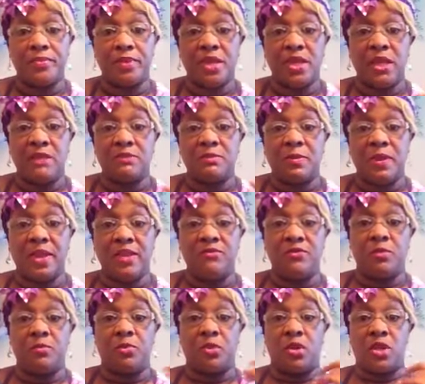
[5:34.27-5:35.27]
He loves playing
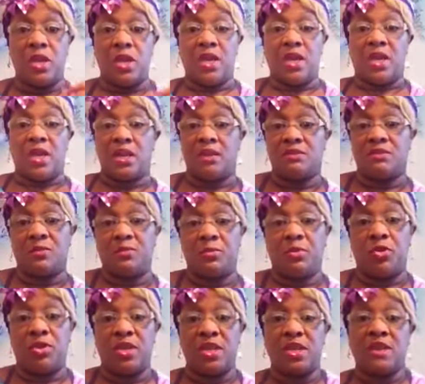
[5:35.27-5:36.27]
football. He loves
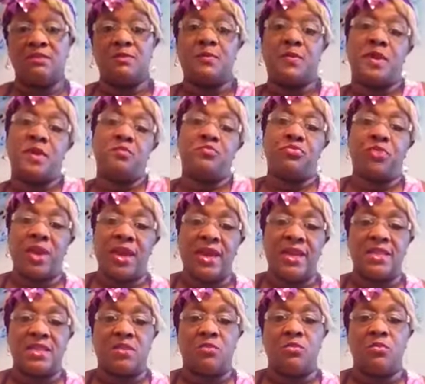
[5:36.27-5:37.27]
football. He loves being
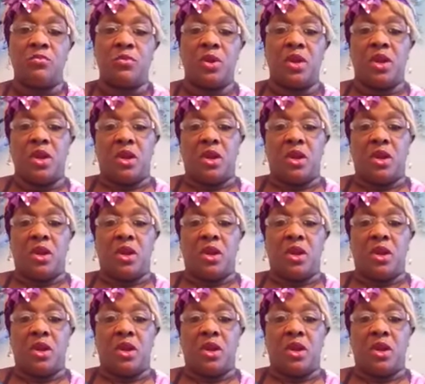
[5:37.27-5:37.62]
praised. And,